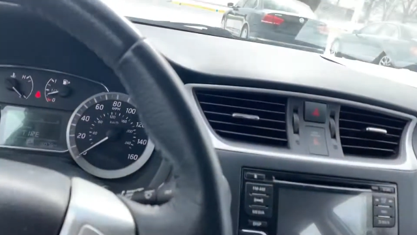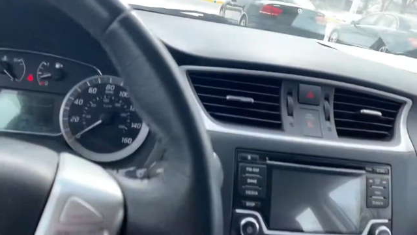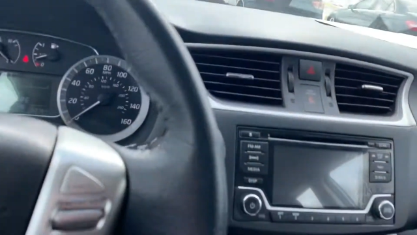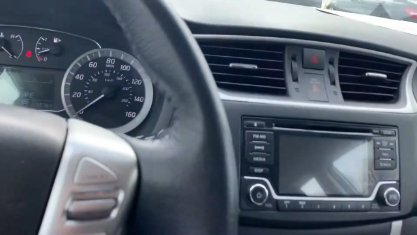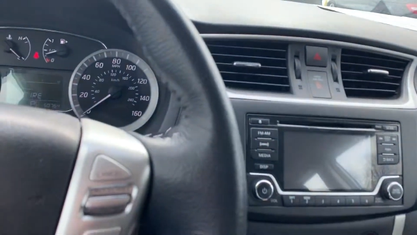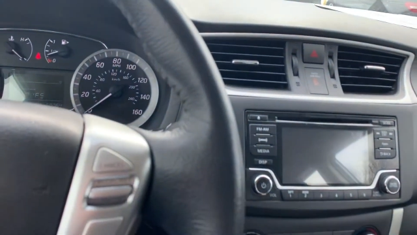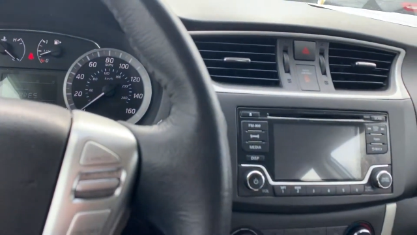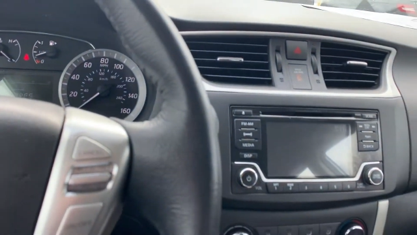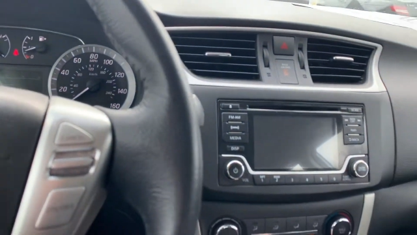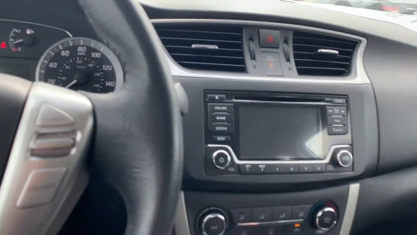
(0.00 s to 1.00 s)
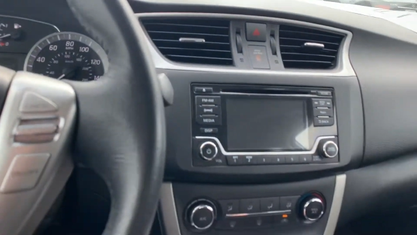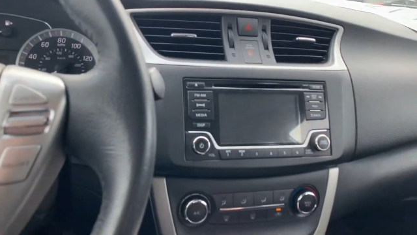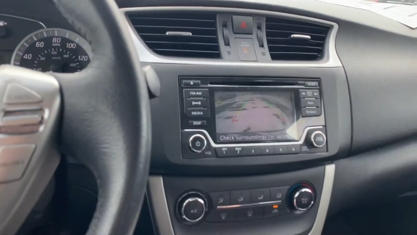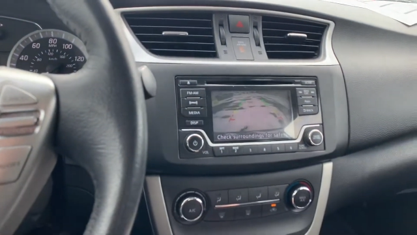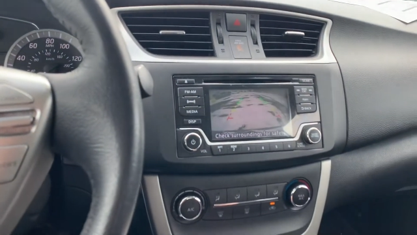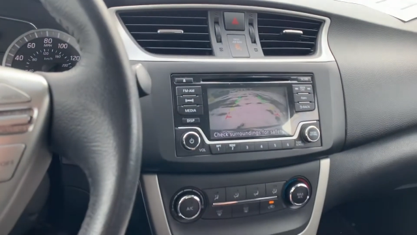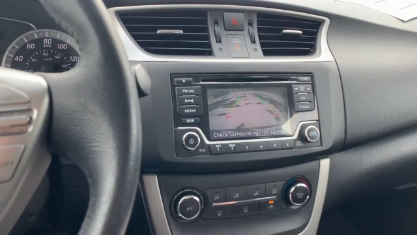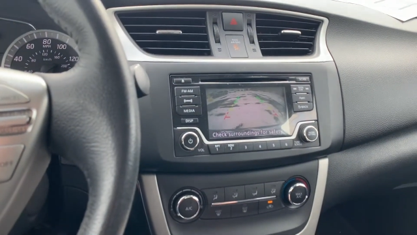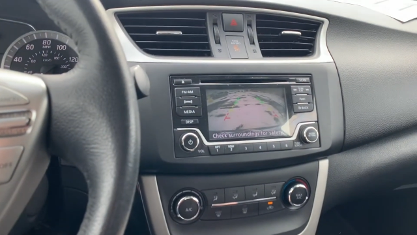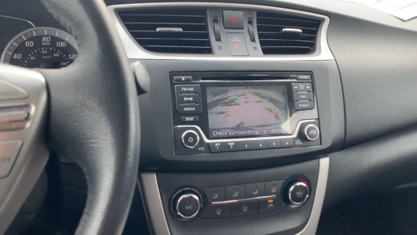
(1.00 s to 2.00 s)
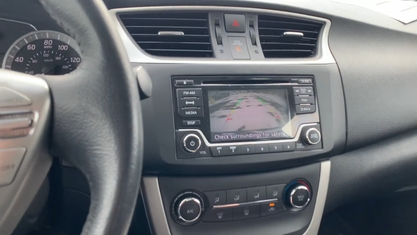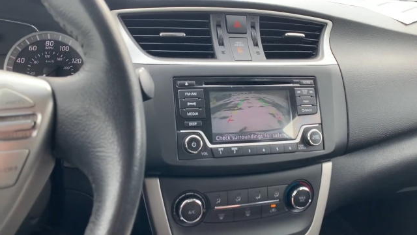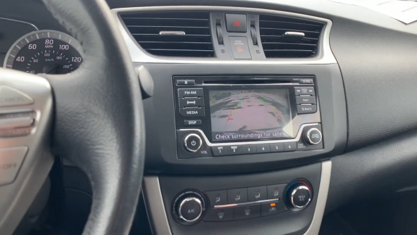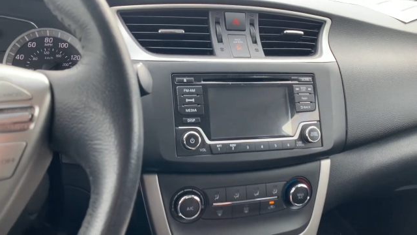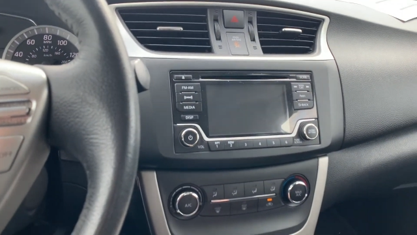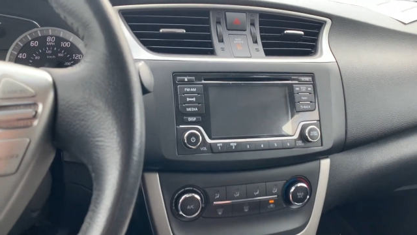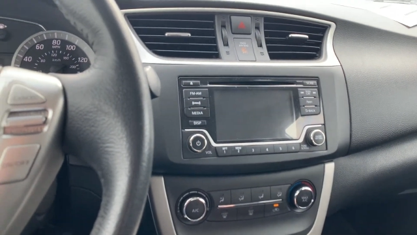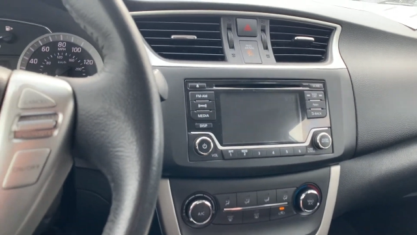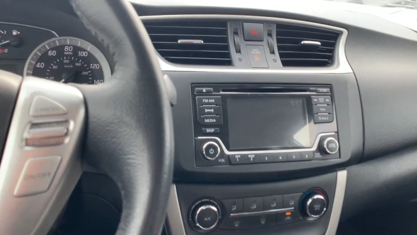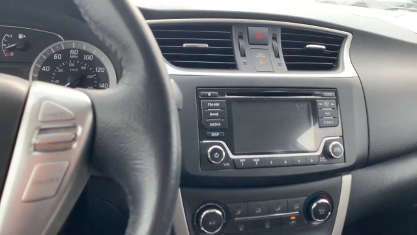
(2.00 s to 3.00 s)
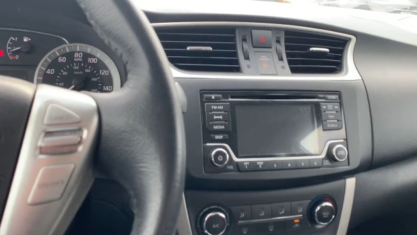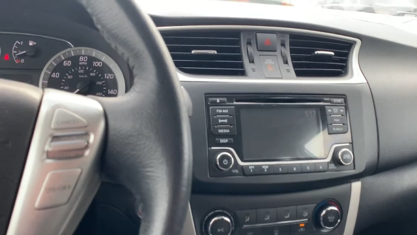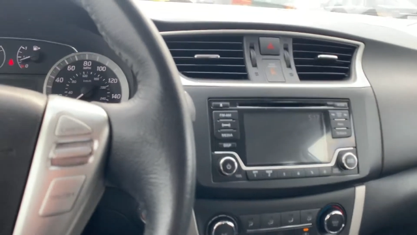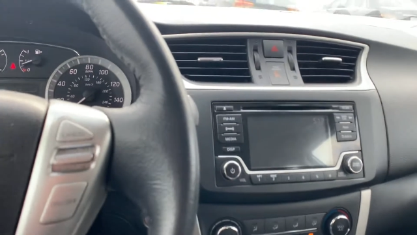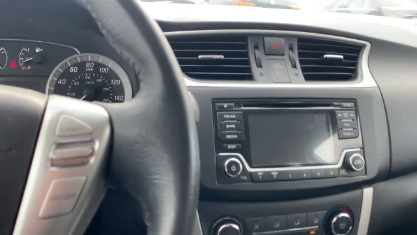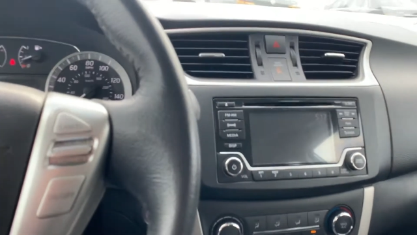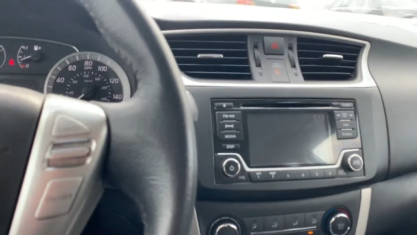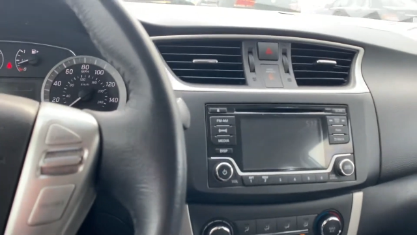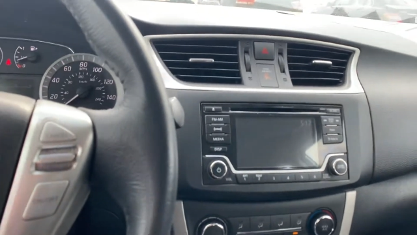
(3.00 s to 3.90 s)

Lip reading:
Nobody's mouth can be seen.